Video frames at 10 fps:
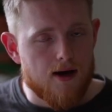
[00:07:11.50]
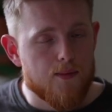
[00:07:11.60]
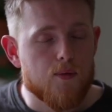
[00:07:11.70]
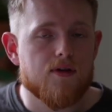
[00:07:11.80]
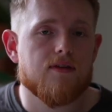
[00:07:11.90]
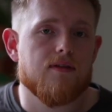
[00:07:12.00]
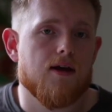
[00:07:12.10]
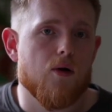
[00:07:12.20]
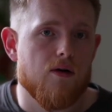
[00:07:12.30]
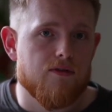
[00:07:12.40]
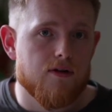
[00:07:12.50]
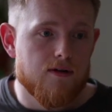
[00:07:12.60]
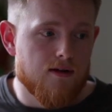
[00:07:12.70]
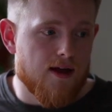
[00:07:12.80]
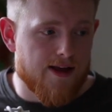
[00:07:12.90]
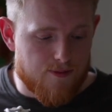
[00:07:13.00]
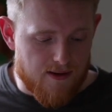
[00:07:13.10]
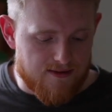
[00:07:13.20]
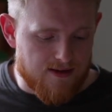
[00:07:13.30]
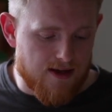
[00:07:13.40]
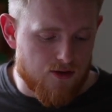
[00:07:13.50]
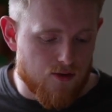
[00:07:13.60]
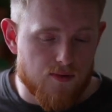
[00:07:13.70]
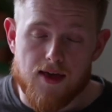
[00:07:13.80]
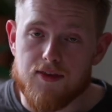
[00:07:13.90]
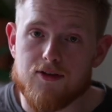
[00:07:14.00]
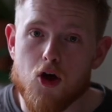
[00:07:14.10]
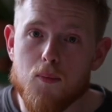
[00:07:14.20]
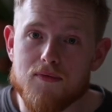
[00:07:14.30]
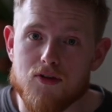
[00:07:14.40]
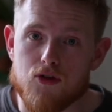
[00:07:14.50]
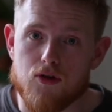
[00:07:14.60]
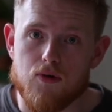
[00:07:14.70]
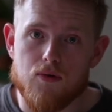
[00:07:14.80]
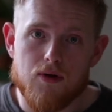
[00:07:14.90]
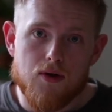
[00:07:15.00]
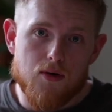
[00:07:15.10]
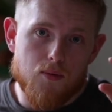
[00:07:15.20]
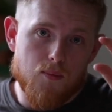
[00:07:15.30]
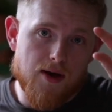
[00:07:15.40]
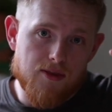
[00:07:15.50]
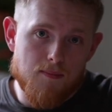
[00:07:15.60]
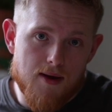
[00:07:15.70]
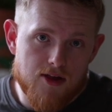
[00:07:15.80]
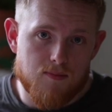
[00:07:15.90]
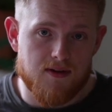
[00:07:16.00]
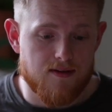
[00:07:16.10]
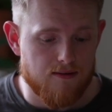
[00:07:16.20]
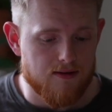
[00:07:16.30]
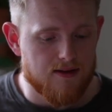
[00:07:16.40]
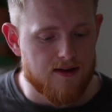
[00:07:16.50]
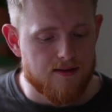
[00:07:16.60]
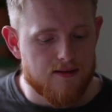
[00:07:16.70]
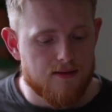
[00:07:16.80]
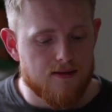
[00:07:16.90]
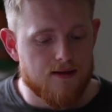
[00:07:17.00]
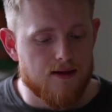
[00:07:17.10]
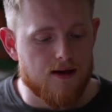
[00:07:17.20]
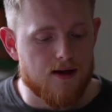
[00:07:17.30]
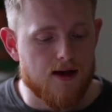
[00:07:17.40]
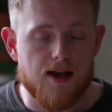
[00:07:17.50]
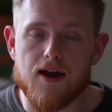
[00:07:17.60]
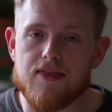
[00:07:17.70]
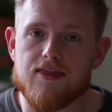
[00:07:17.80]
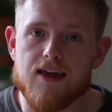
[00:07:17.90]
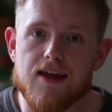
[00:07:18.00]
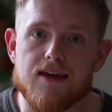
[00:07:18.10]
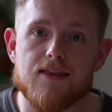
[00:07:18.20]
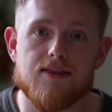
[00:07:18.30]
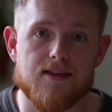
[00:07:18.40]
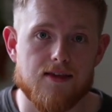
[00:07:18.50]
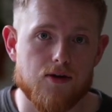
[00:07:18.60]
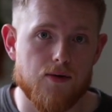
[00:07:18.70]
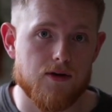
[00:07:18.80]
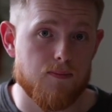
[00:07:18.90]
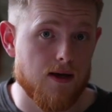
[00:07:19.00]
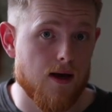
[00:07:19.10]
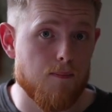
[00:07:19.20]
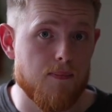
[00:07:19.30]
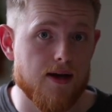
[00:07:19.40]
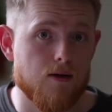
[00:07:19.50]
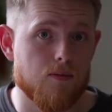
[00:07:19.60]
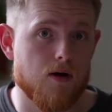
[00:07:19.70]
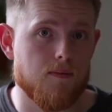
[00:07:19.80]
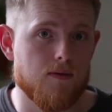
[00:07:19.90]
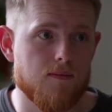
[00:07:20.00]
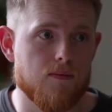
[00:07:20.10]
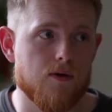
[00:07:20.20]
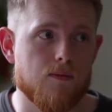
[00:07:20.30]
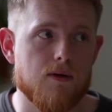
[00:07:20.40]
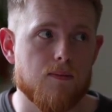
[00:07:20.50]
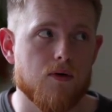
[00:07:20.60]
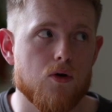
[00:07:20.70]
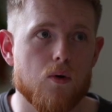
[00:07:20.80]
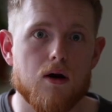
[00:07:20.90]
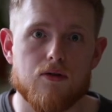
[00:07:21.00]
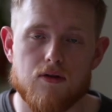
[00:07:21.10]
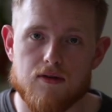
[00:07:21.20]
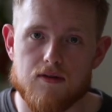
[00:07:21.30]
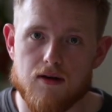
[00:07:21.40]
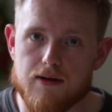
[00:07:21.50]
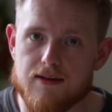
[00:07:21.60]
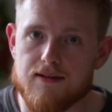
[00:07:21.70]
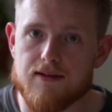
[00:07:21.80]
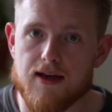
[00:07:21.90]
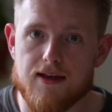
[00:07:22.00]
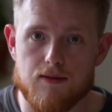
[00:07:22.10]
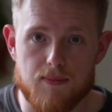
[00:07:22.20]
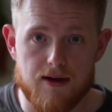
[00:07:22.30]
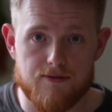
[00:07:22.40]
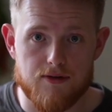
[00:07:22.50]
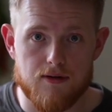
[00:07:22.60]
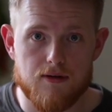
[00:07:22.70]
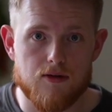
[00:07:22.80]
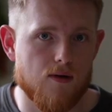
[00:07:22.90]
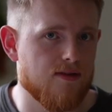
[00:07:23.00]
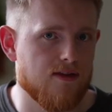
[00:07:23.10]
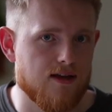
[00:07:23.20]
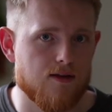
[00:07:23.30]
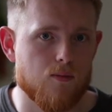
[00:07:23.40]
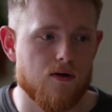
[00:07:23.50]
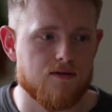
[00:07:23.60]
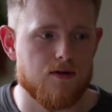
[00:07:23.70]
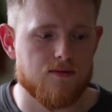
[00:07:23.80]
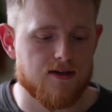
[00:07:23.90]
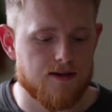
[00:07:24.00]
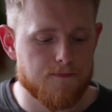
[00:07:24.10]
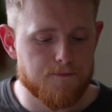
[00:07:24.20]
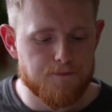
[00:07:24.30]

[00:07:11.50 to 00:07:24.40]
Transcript: I wasn't, however, expecting issues at the top of the shoe where the mesh material is. And I think this is going to be a bigger problem with people who are just starting to get into barefoot, so I think it's worth noting.